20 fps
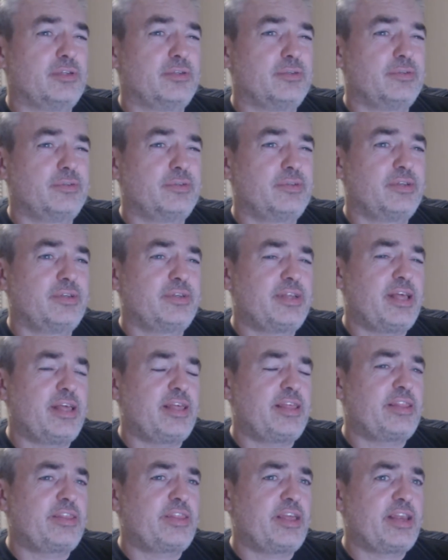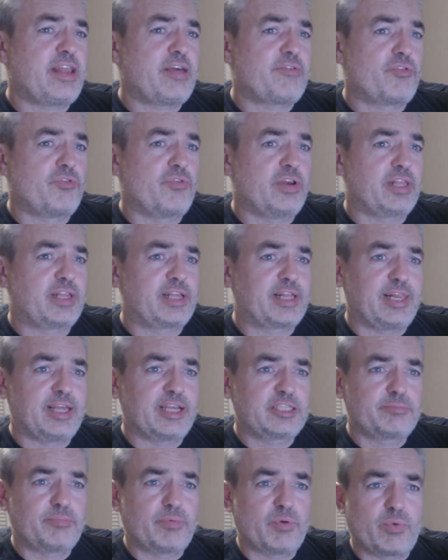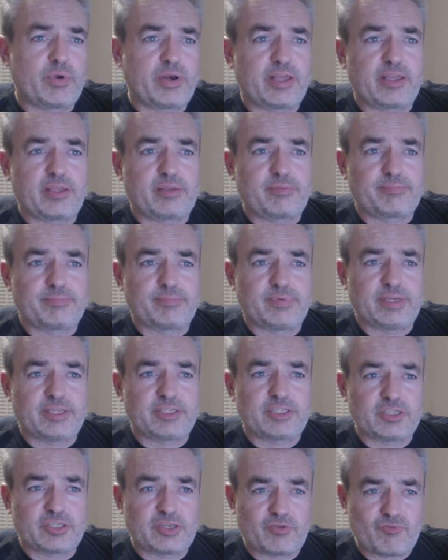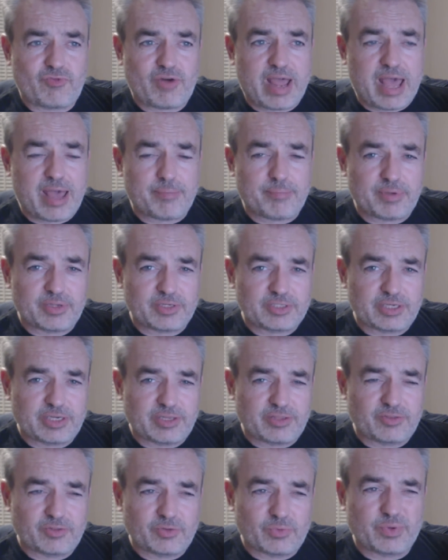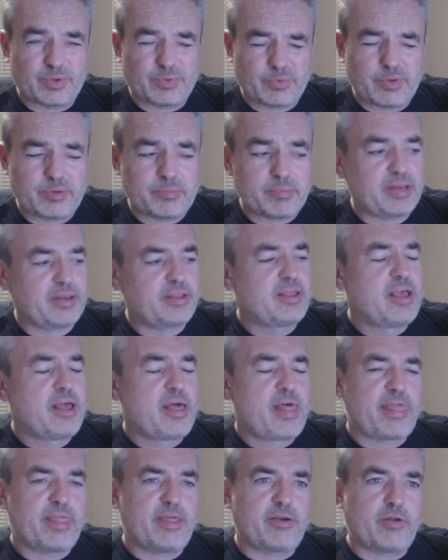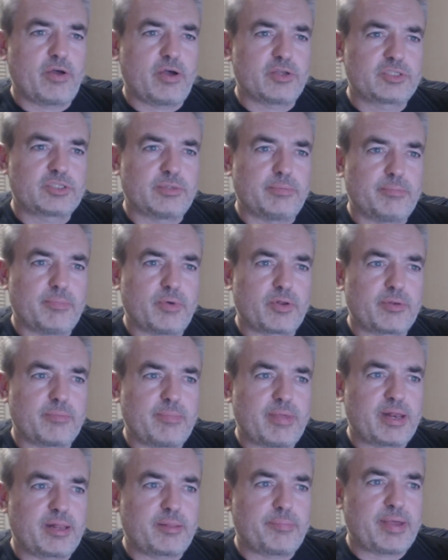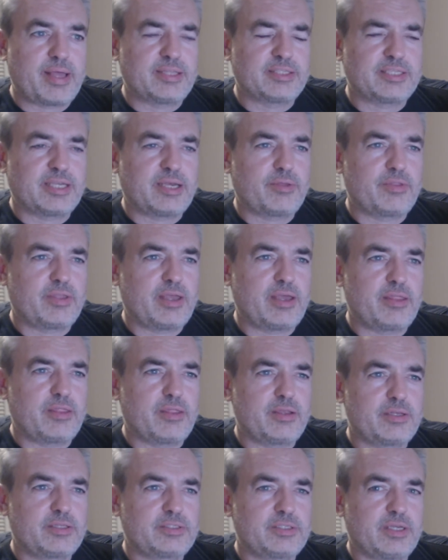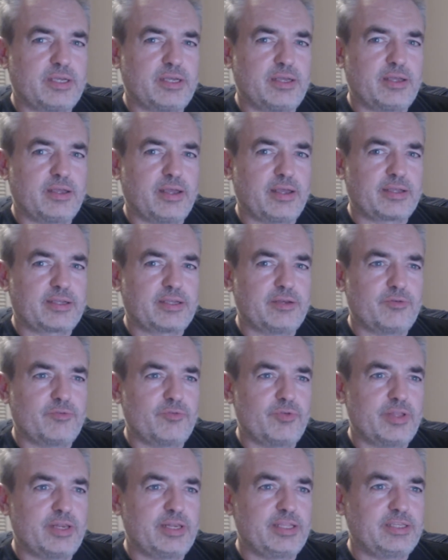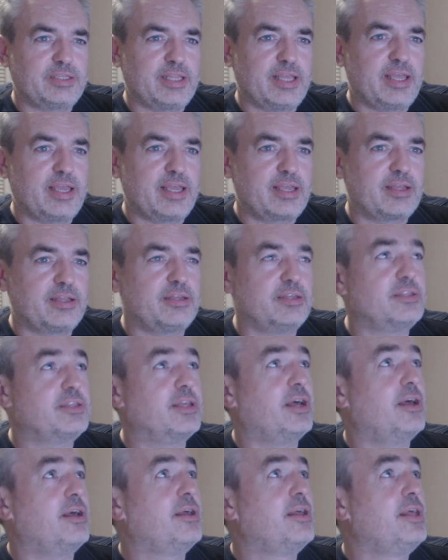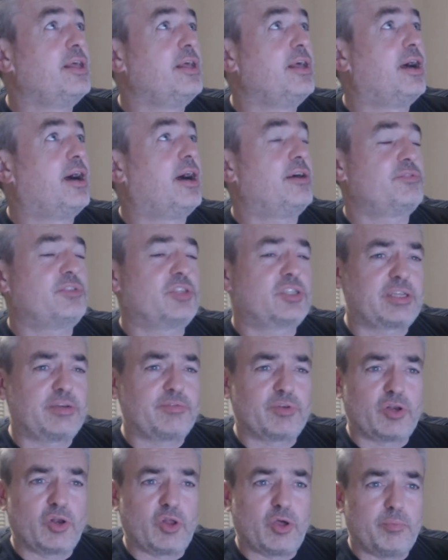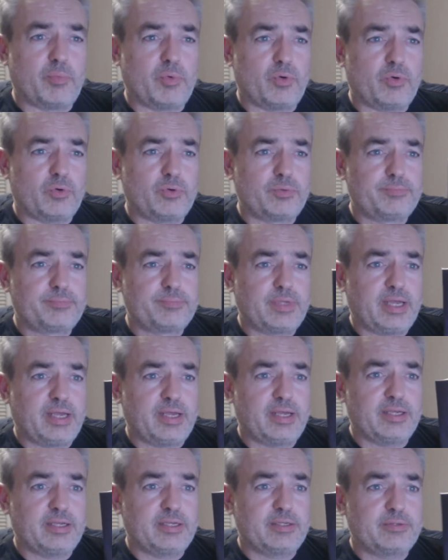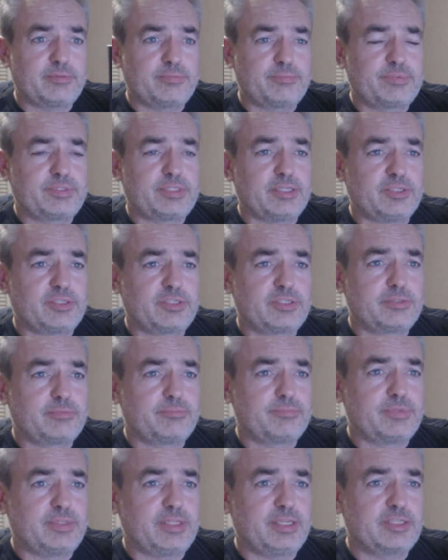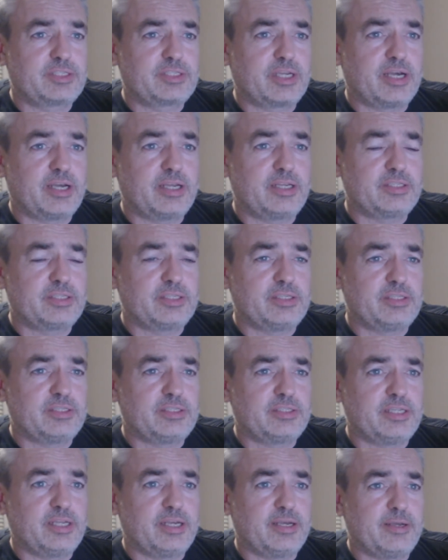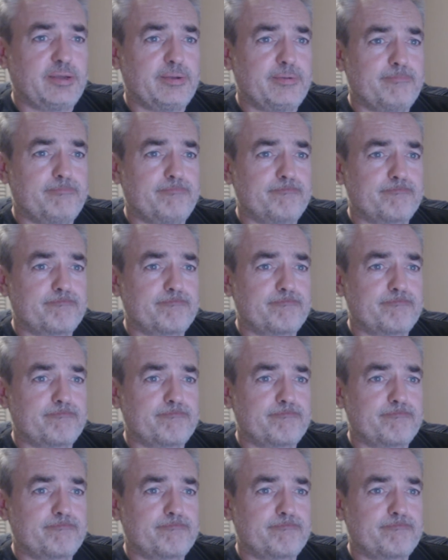and they never really clicked. But when I listened to Ram, I suddenly thought, well, wait a minute, there are some modern metal bands out there that I can really dig, and I've discovered a lot more since these guys, and I